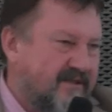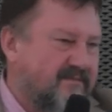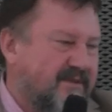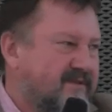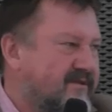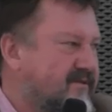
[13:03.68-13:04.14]

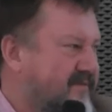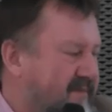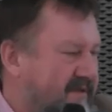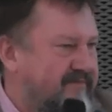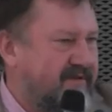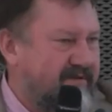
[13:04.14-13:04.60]
competition,
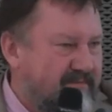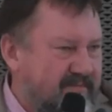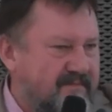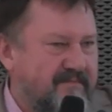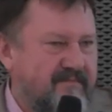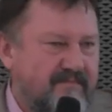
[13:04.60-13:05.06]
but they
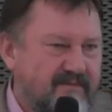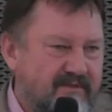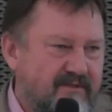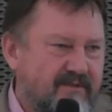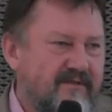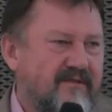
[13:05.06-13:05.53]

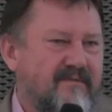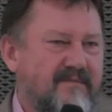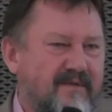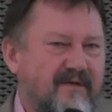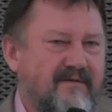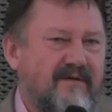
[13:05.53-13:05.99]
still
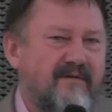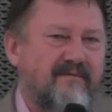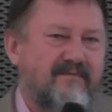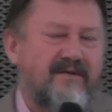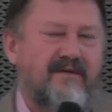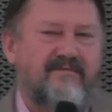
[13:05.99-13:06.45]
are
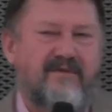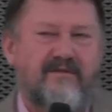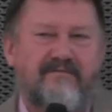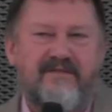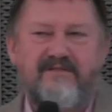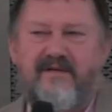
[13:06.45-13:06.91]
having
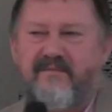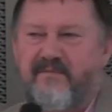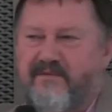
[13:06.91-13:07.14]
the same